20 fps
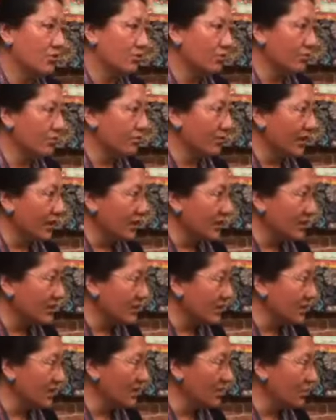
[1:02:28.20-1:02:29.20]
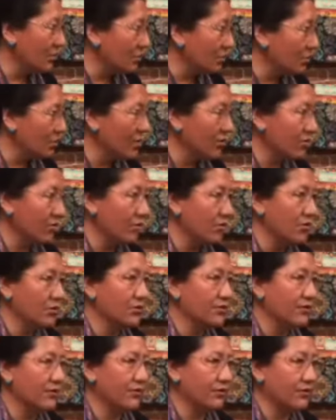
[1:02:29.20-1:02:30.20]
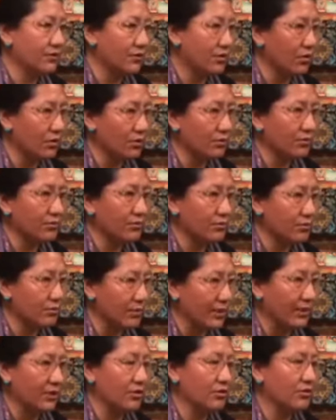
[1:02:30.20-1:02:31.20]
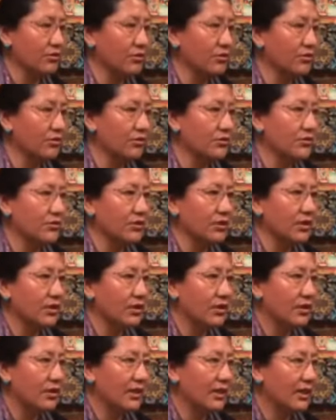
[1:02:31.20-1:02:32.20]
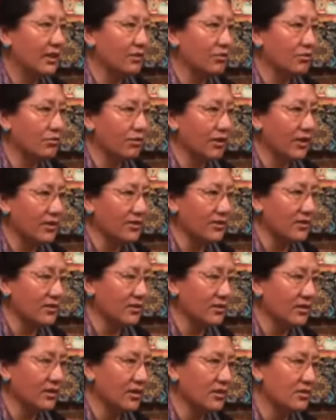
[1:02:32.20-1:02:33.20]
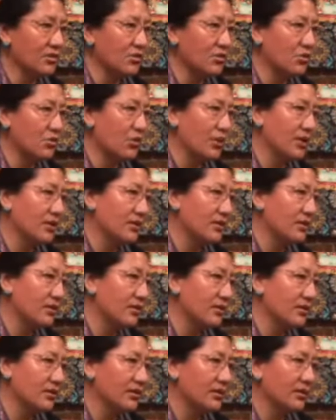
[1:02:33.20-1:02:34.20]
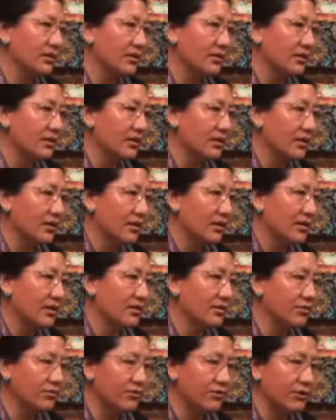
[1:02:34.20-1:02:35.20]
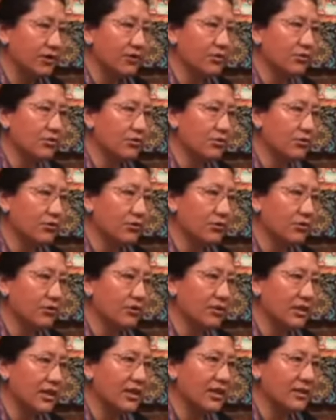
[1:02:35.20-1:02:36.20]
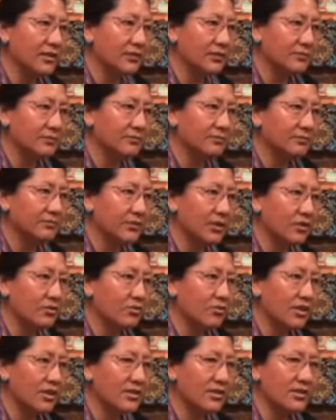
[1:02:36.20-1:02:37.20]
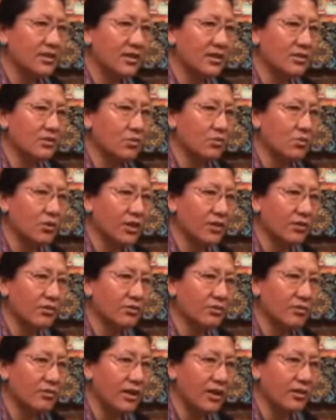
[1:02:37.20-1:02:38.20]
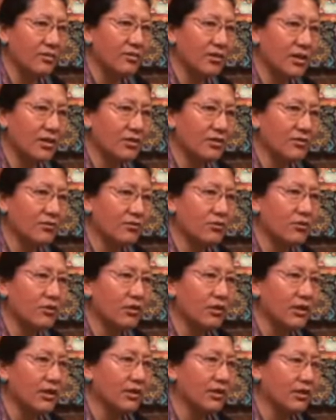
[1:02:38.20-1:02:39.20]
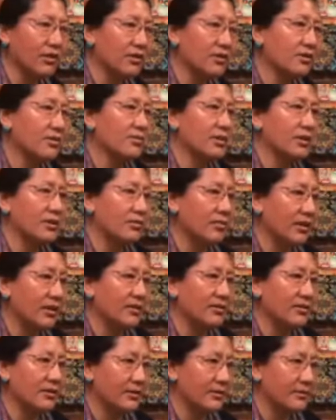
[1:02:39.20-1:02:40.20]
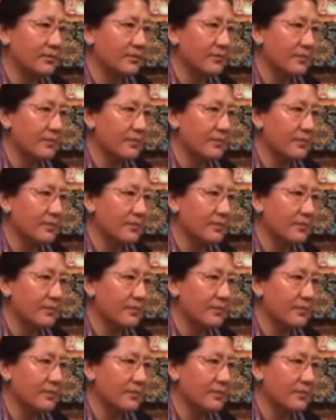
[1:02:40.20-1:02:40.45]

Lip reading: you make tea with those materials. Like raisin is sweet. It's very good for the lung. Raisin is one of the main medicine for lung in the Tibetan medicine.